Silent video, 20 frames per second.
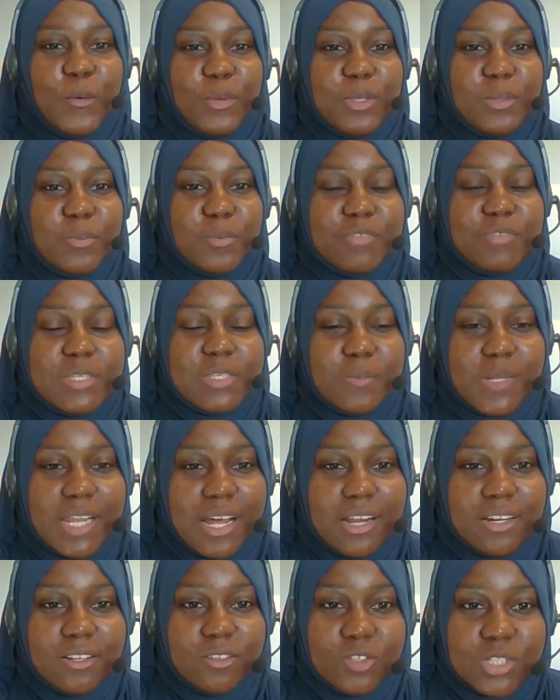with Mufti
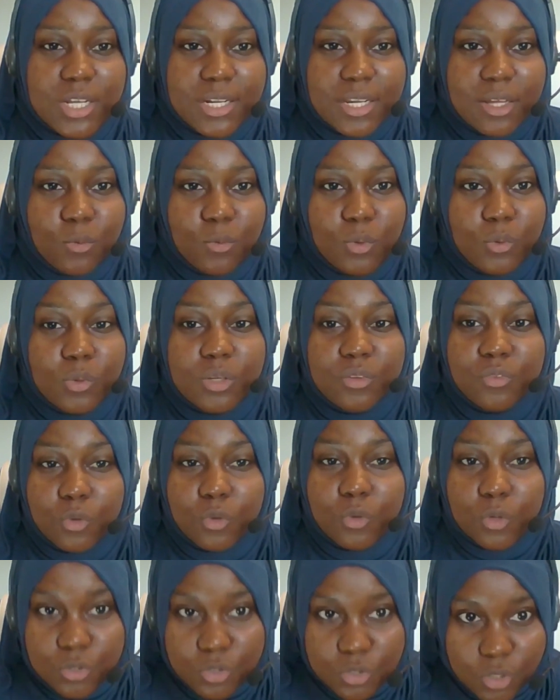Bilal, inshallah, we will
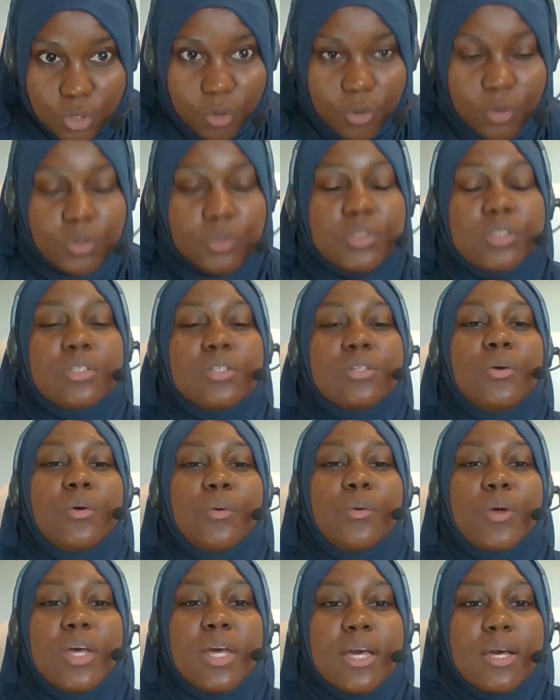focus on, you
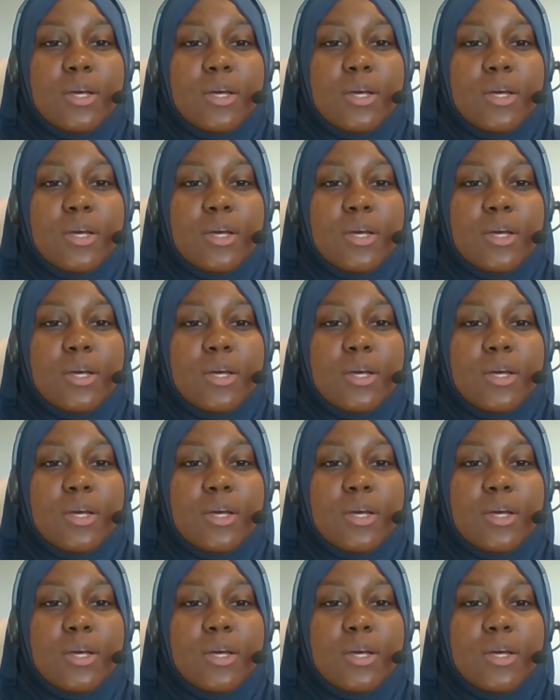know,